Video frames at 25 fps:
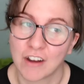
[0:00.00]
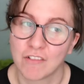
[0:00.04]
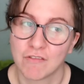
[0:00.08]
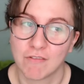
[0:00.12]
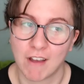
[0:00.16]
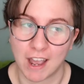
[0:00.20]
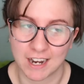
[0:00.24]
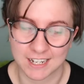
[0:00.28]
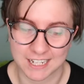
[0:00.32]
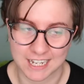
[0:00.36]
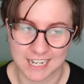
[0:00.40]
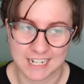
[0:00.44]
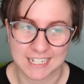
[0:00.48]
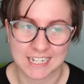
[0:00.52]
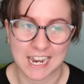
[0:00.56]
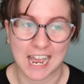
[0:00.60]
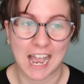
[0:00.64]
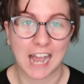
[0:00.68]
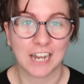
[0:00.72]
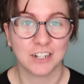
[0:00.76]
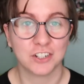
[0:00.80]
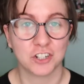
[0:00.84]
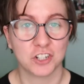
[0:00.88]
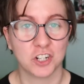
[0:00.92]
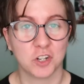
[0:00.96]
and read
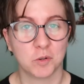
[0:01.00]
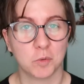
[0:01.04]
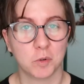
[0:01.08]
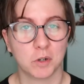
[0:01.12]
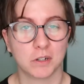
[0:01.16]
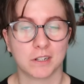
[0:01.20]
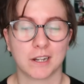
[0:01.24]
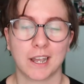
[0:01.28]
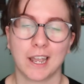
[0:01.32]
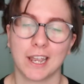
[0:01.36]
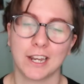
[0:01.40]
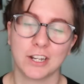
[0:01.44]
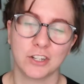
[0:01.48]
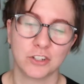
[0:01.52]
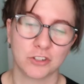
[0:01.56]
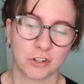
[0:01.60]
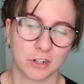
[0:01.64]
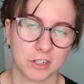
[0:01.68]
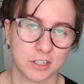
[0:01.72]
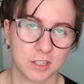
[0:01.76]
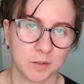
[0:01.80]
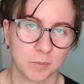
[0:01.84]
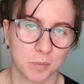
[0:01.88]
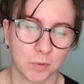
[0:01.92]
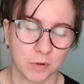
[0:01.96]
it. And you know what? I
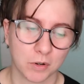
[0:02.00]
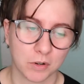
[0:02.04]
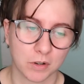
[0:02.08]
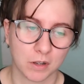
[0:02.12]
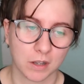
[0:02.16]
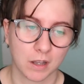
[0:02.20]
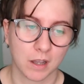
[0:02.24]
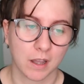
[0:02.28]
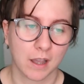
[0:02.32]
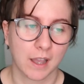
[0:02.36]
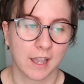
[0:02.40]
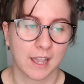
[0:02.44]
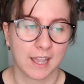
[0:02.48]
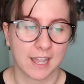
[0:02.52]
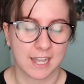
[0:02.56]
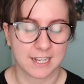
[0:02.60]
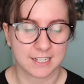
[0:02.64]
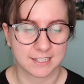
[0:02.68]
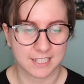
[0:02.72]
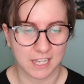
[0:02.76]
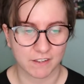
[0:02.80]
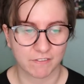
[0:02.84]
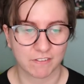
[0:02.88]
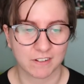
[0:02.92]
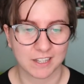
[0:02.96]
enjoyed the book.
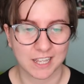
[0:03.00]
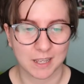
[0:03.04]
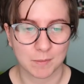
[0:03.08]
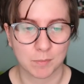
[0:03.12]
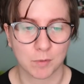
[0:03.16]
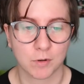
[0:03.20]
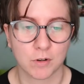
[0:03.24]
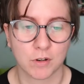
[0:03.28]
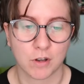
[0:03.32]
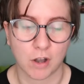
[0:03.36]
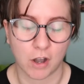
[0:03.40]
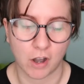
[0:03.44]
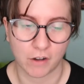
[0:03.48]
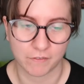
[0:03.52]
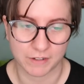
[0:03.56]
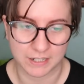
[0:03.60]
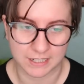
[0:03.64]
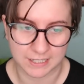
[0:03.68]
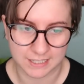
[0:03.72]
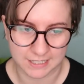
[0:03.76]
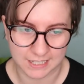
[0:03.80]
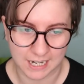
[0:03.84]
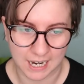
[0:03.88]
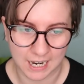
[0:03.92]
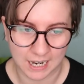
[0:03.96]
It's definitely a book
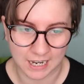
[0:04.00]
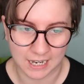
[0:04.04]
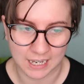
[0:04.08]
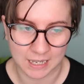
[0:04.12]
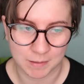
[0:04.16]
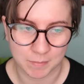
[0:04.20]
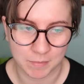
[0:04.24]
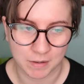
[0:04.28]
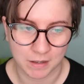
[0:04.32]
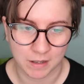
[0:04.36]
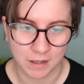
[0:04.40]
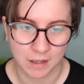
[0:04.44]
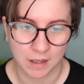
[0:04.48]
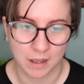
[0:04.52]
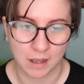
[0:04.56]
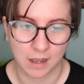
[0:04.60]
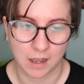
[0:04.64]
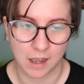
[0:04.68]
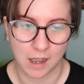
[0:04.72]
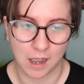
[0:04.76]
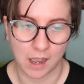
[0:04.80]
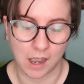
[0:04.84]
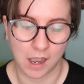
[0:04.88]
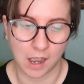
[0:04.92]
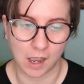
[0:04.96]
of its time,
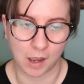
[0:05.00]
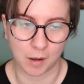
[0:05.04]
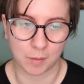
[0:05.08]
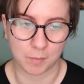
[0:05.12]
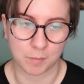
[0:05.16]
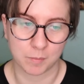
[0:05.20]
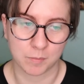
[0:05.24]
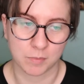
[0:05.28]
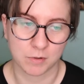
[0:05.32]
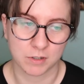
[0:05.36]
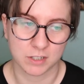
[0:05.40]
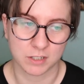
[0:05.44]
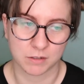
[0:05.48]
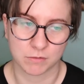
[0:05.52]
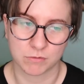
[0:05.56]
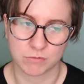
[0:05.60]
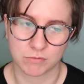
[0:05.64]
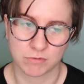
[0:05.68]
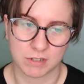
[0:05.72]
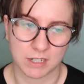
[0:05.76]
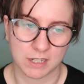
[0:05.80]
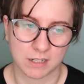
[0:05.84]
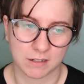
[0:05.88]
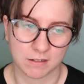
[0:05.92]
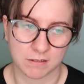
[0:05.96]
because it
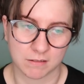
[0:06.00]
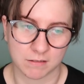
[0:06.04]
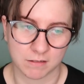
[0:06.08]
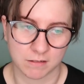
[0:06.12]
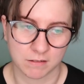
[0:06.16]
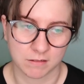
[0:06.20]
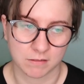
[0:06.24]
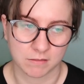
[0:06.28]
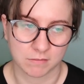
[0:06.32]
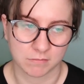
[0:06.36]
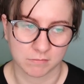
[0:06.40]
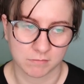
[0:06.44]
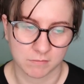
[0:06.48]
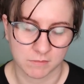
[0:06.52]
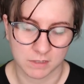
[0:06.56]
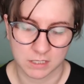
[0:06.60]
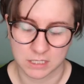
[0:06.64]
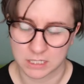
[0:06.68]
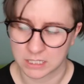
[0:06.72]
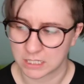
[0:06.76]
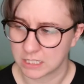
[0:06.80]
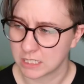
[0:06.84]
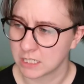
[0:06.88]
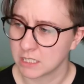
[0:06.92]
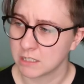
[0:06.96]
was written,
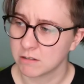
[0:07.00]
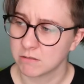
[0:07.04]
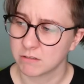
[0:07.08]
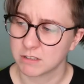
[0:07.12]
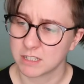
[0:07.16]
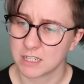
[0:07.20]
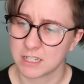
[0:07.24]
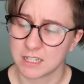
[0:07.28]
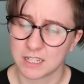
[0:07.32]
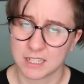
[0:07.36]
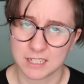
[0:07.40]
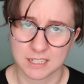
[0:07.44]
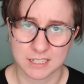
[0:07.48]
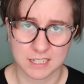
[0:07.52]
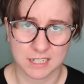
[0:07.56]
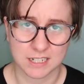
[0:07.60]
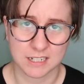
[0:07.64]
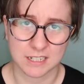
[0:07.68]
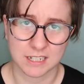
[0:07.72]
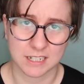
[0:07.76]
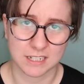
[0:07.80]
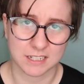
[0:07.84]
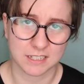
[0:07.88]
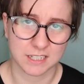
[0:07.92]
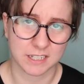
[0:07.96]
was it
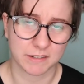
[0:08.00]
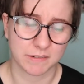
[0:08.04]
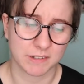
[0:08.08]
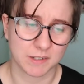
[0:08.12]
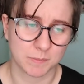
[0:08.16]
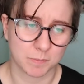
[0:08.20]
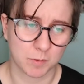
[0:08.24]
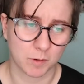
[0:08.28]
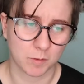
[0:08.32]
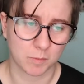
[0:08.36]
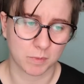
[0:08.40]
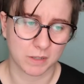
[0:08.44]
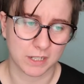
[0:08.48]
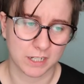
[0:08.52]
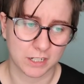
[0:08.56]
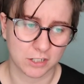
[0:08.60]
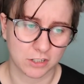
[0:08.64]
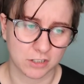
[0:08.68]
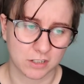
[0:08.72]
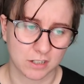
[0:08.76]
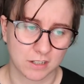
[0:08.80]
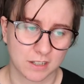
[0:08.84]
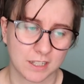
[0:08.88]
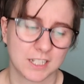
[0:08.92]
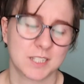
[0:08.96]
1990 it was
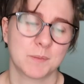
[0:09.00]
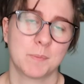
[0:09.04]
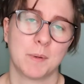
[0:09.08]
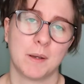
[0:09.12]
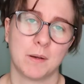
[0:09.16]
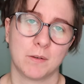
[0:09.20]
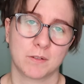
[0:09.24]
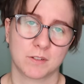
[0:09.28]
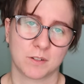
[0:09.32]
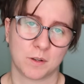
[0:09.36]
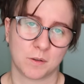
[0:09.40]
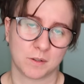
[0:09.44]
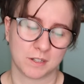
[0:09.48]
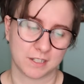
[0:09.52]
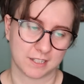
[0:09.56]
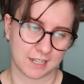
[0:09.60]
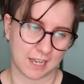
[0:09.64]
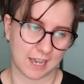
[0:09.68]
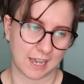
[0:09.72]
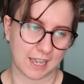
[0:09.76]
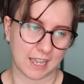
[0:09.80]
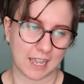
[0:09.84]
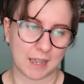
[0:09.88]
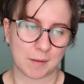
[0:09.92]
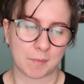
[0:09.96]
published? It's about as old
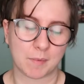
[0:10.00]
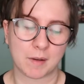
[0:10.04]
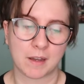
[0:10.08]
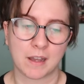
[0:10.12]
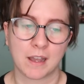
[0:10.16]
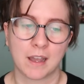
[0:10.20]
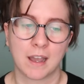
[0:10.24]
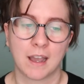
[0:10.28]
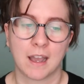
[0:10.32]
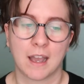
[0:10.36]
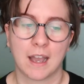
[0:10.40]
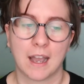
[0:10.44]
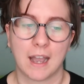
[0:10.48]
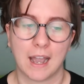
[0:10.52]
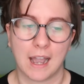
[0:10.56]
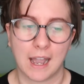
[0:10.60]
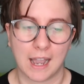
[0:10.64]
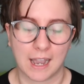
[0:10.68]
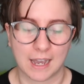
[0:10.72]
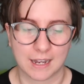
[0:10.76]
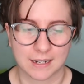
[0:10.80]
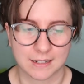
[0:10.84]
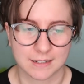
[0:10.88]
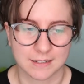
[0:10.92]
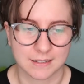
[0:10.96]
as I am.
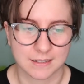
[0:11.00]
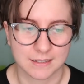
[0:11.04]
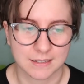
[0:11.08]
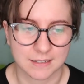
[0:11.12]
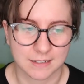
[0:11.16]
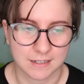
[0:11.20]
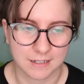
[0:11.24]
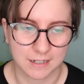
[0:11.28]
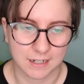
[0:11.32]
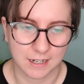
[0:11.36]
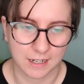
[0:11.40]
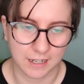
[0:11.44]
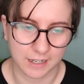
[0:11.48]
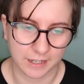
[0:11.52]
And